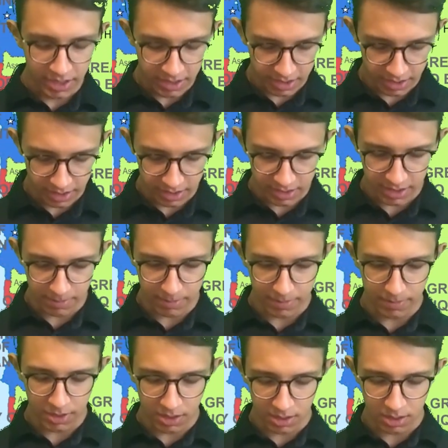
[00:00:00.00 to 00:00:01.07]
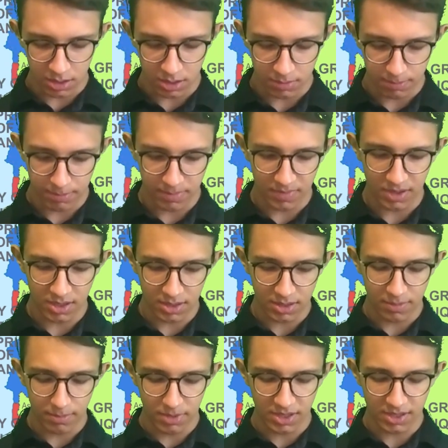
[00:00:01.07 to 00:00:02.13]
the
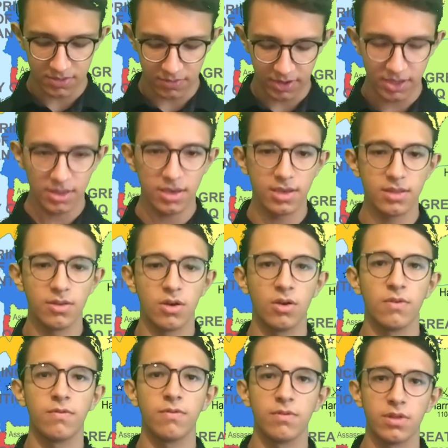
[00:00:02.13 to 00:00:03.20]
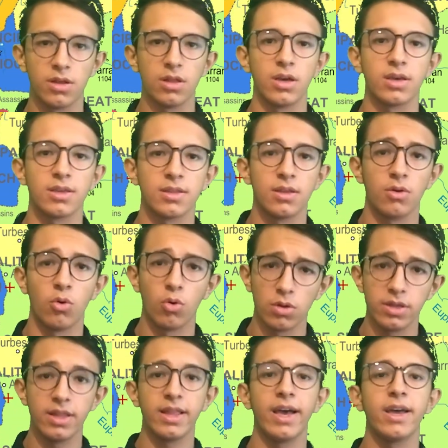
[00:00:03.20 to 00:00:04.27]
Mediterranean of the
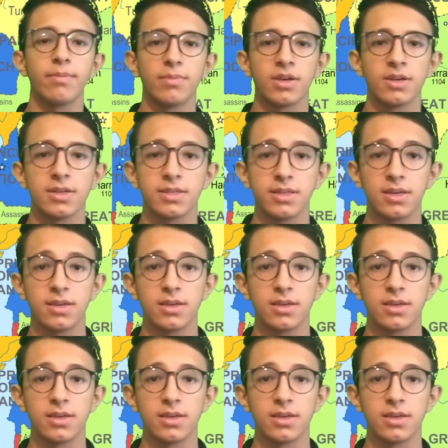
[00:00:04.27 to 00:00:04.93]
Holy Land, because